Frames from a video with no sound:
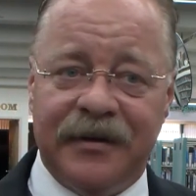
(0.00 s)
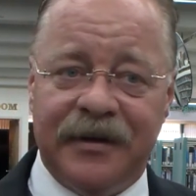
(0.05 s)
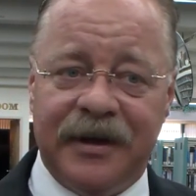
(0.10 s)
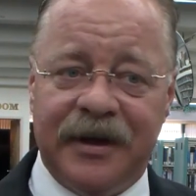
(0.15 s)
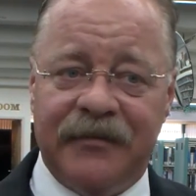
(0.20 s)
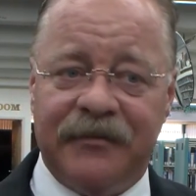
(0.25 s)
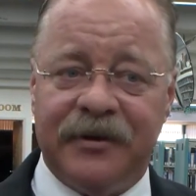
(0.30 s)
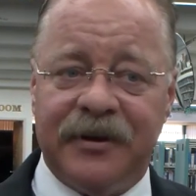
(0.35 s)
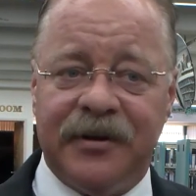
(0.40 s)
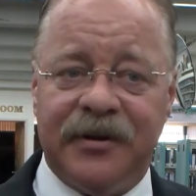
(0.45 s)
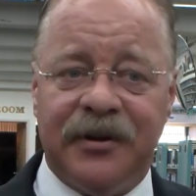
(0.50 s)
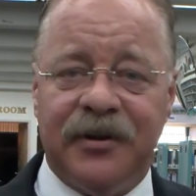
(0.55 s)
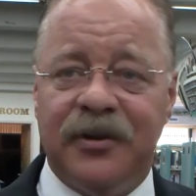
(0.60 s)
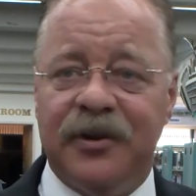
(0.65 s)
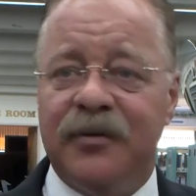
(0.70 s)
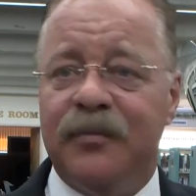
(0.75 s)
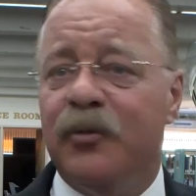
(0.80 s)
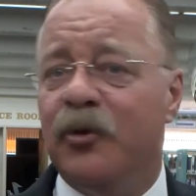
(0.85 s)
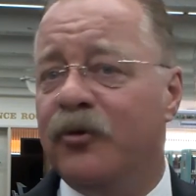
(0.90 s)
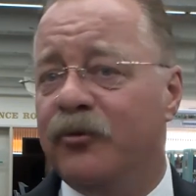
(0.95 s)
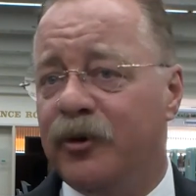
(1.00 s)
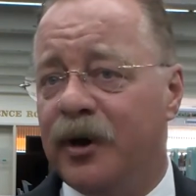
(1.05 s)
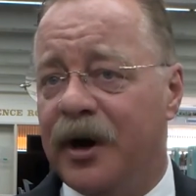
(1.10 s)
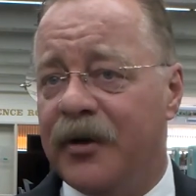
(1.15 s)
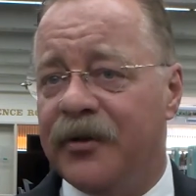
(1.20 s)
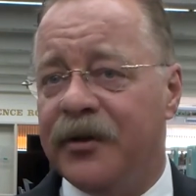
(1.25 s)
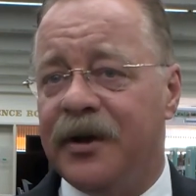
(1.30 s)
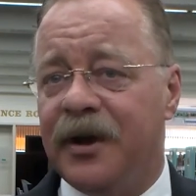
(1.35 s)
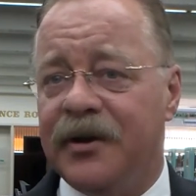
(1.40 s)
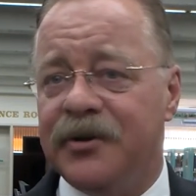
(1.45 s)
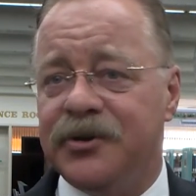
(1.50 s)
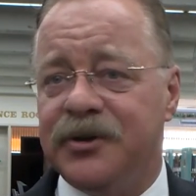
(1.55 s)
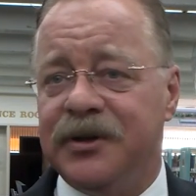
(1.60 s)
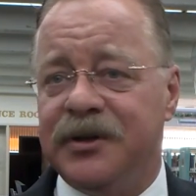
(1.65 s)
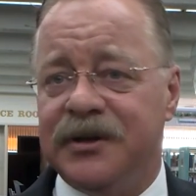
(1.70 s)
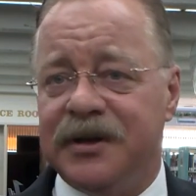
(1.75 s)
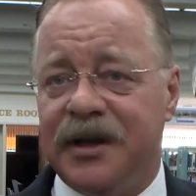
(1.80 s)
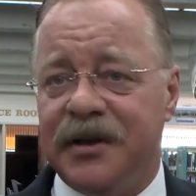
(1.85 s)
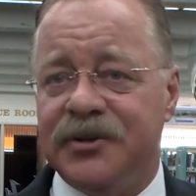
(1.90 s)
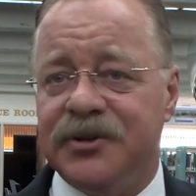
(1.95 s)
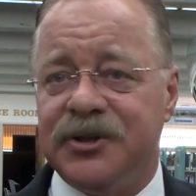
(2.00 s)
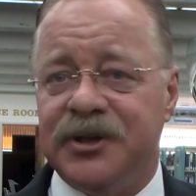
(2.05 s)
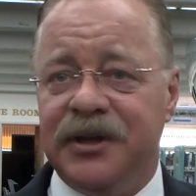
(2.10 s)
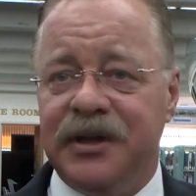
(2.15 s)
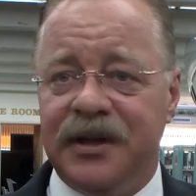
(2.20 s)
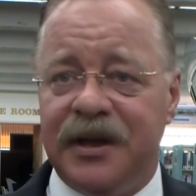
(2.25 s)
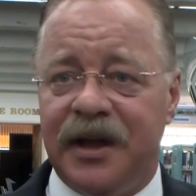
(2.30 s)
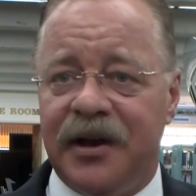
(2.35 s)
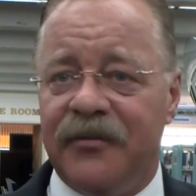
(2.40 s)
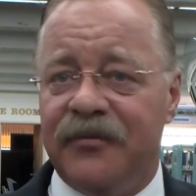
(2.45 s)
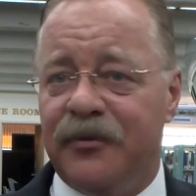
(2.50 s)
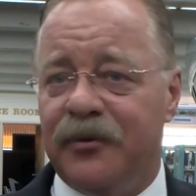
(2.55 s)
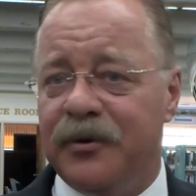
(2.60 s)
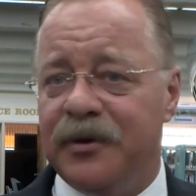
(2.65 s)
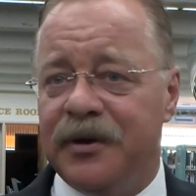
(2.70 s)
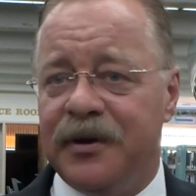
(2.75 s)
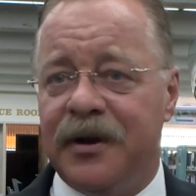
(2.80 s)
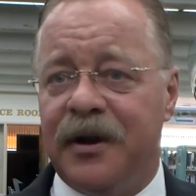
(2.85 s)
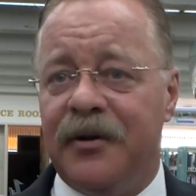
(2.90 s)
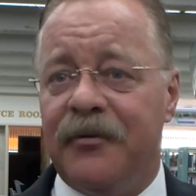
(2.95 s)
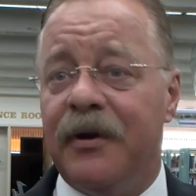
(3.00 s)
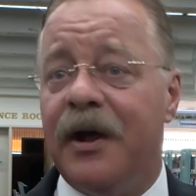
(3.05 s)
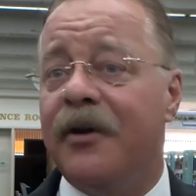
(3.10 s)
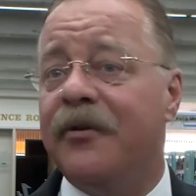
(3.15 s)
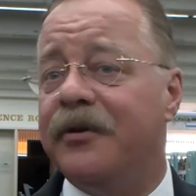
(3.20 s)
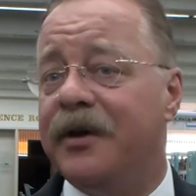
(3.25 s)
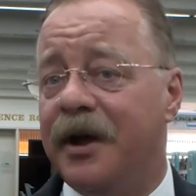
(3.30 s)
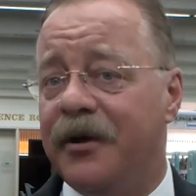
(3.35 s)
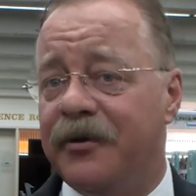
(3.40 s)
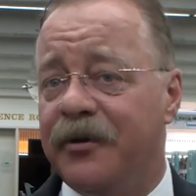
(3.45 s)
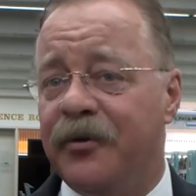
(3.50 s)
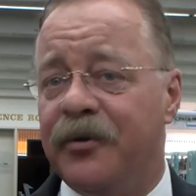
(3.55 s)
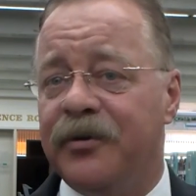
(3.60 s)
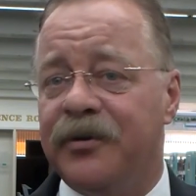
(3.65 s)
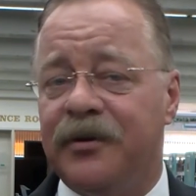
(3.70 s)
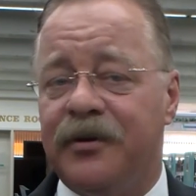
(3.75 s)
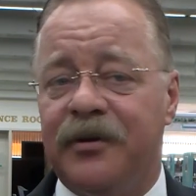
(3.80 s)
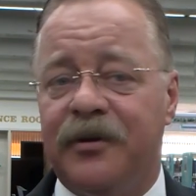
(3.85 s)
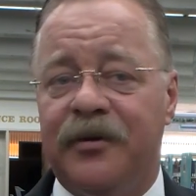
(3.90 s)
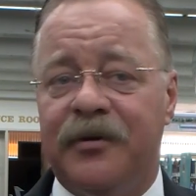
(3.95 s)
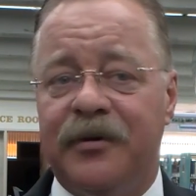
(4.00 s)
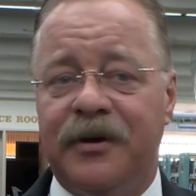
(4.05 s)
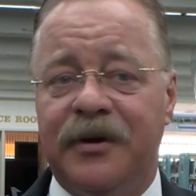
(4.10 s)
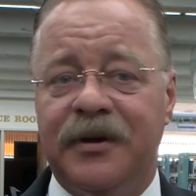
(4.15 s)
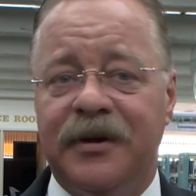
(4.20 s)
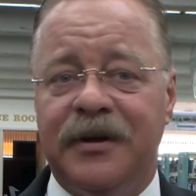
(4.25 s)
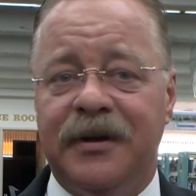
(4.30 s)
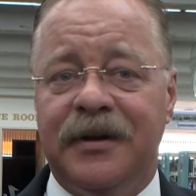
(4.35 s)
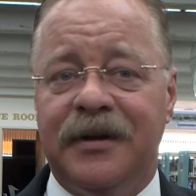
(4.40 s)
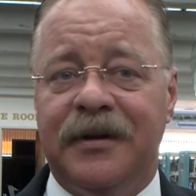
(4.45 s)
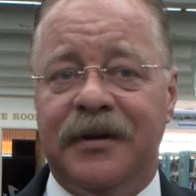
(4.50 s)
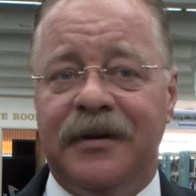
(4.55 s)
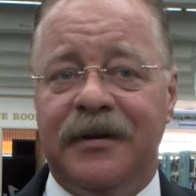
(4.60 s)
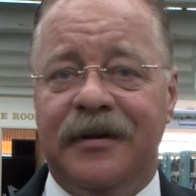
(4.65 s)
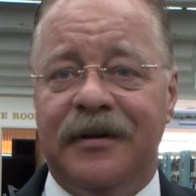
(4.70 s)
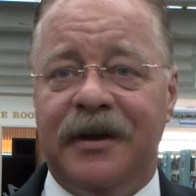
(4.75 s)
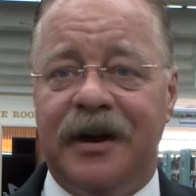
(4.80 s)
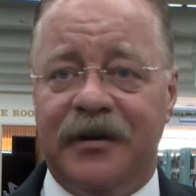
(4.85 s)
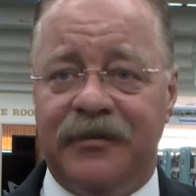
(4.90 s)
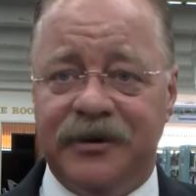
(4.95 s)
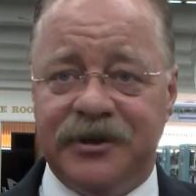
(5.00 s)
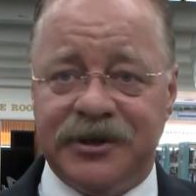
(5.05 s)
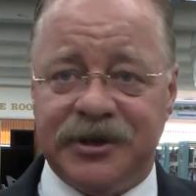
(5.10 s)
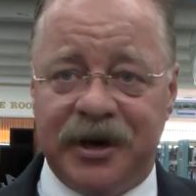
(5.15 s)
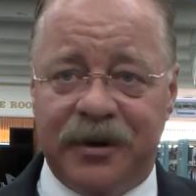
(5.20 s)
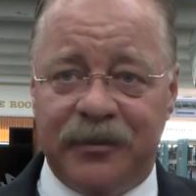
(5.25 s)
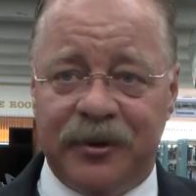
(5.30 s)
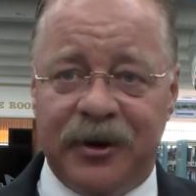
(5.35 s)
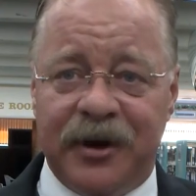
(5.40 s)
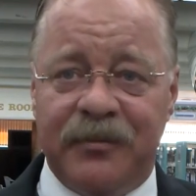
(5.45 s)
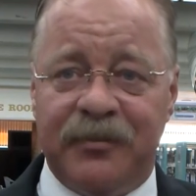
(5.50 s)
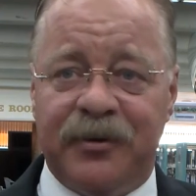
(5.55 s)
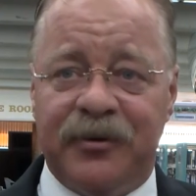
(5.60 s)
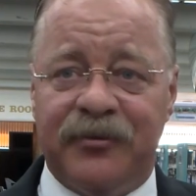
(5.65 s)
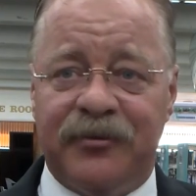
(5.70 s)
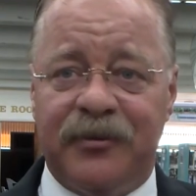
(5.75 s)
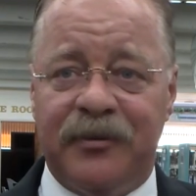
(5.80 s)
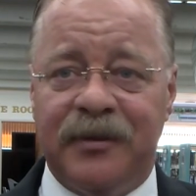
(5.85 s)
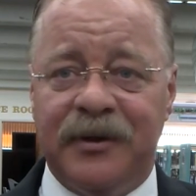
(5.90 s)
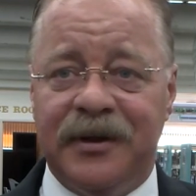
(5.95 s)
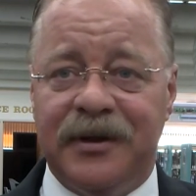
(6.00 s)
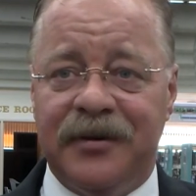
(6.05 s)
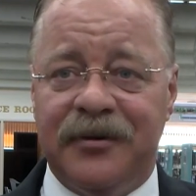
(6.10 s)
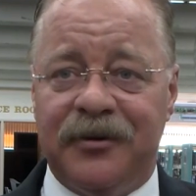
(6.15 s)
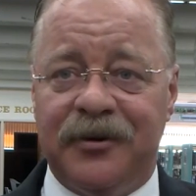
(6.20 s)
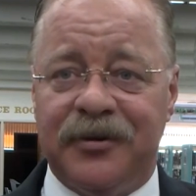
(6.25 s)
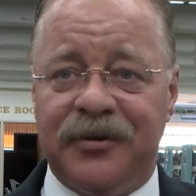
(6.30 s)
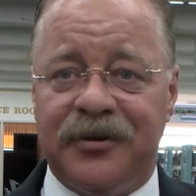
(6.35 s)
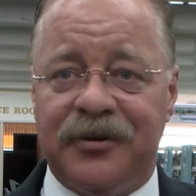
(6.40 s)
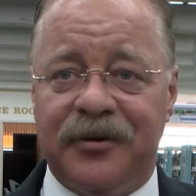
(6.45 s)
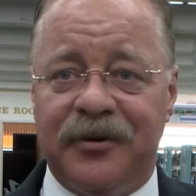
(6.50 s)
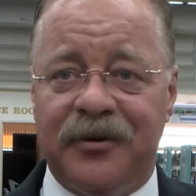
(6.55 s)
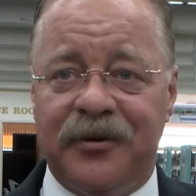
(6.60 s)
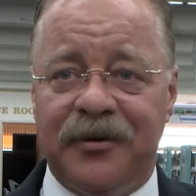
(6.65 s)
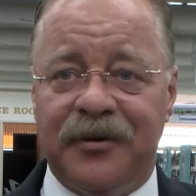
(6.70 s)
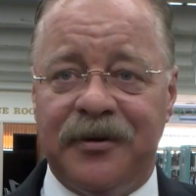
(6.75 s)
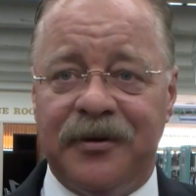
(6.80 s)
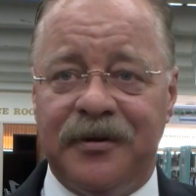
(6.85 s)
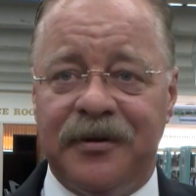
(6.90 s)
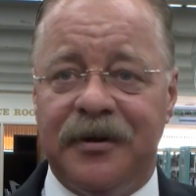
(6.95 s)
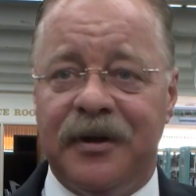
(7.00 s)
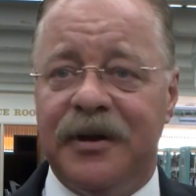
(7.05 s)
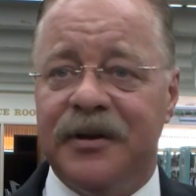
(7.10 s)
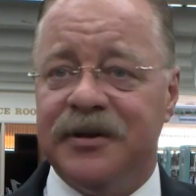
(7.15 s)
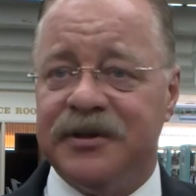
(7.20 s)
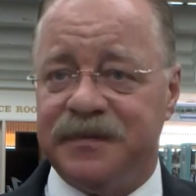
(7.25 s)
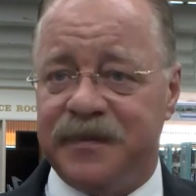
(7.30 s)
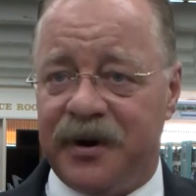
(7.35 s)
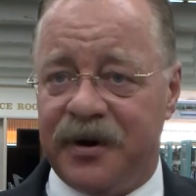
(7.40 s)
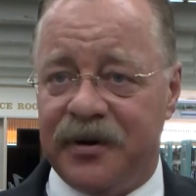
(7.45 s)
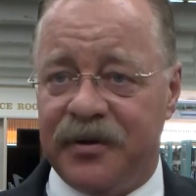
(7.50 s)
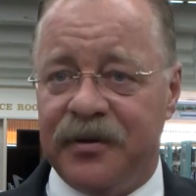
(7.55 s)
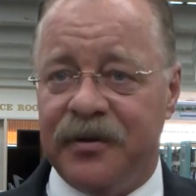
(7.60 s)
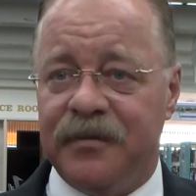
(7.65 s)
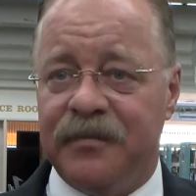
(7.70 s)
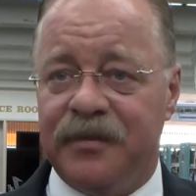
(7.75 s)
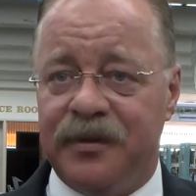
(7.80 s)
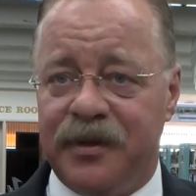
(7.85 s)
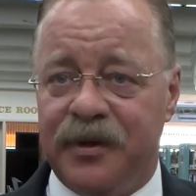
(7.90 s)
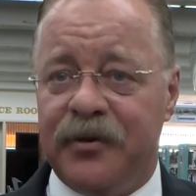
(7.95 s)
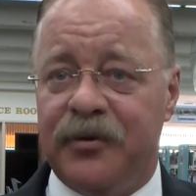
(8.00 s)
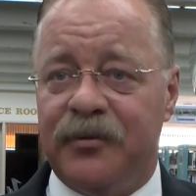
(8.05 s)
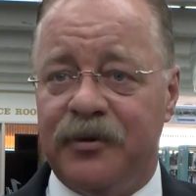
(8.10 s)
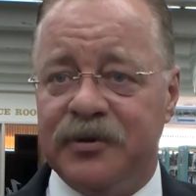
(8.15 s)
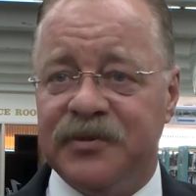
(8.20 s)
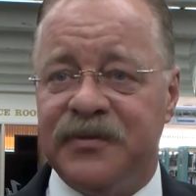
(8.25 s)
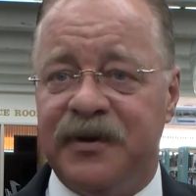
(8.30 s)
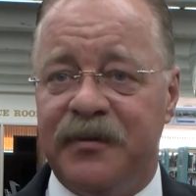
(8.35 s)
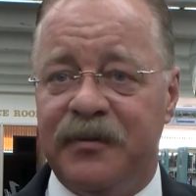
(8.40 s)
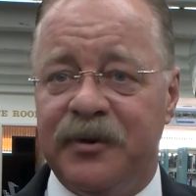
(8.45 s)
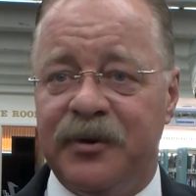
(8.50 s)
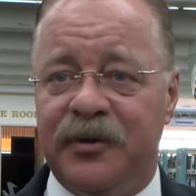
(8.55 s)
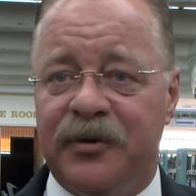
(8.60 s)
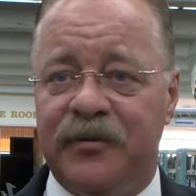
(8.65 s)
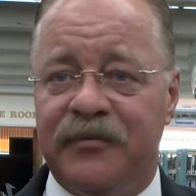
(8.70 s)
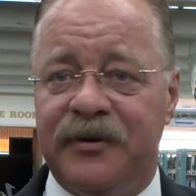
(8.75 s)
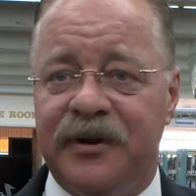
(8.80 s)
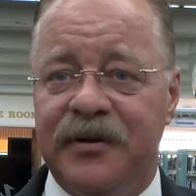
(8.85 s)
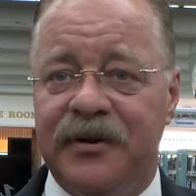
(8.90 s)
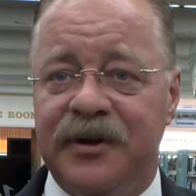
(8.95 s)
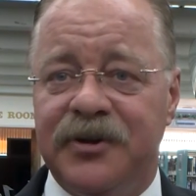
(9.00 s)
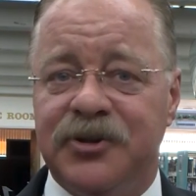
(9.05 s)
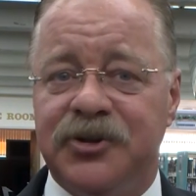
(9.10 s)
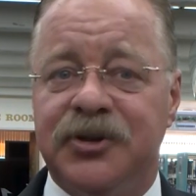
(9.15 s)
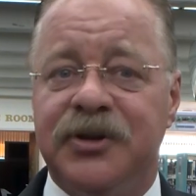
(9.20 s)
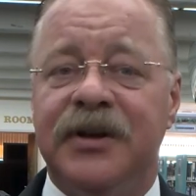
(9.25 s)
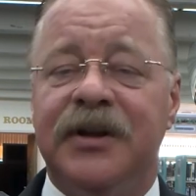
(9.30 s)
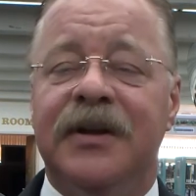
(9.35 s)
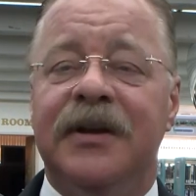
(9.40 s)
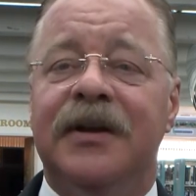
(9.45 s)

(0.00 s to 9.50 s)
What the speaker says: have continued to move around the country, Tennessee, California, Colorado, now North Dakota. Every summer I'm performing in North Dakota as part of the Theodore Roosevelt Medora Foundation.